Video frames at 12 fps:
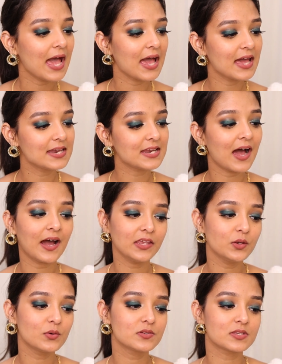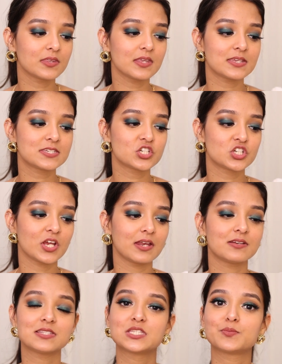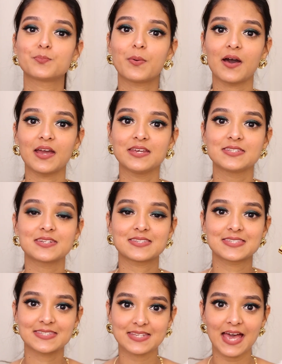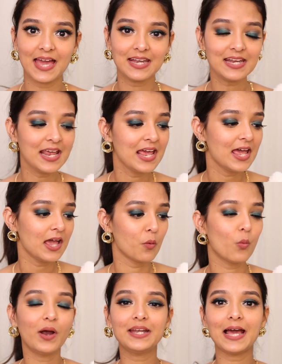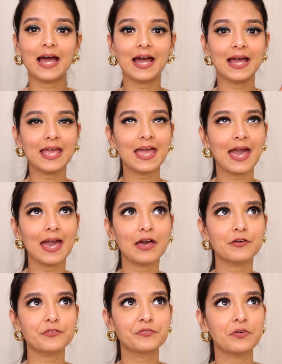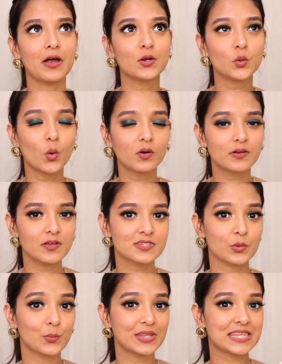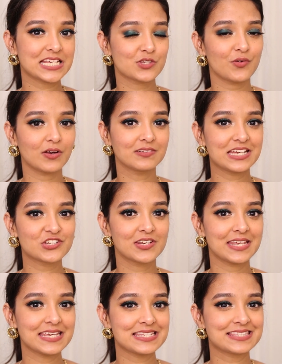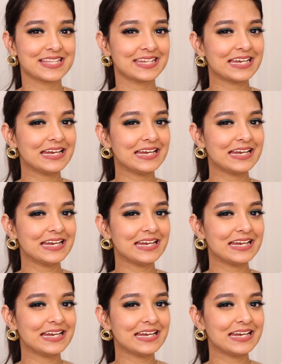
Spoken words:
and I use this shade Spiced Sand. What I have noticed with this foundation is that